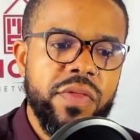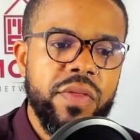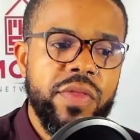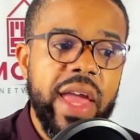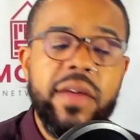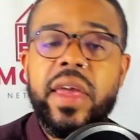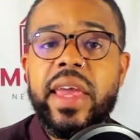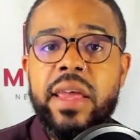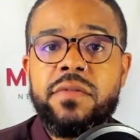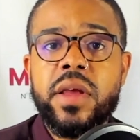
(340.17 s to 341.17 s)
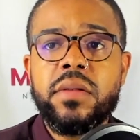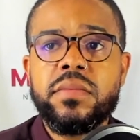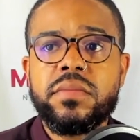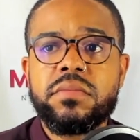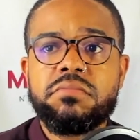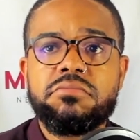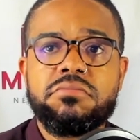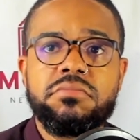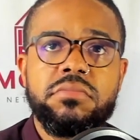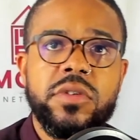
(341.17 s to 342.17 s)
They even
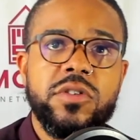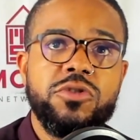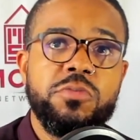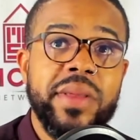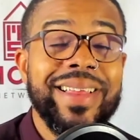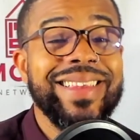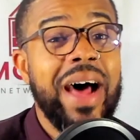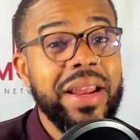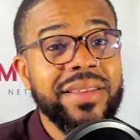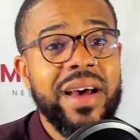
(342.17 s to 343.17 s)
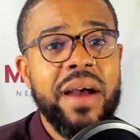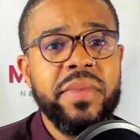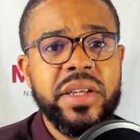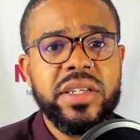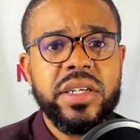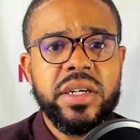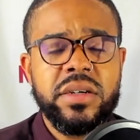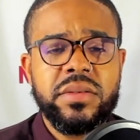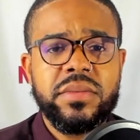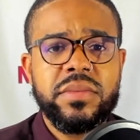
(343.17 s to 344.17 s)
spent a lot of time this year
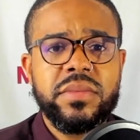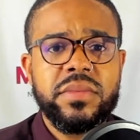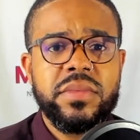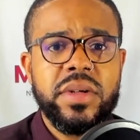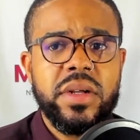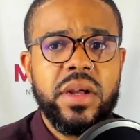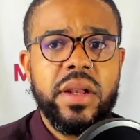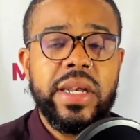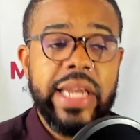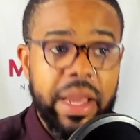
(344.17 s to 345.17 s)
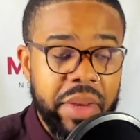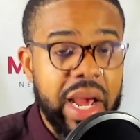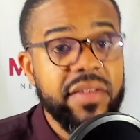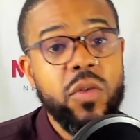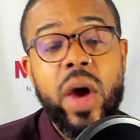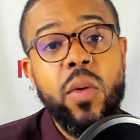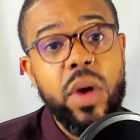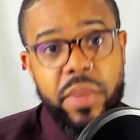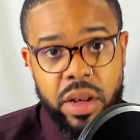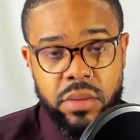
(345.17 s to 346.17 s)
demonizing white
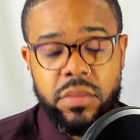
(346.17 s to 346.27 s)
women.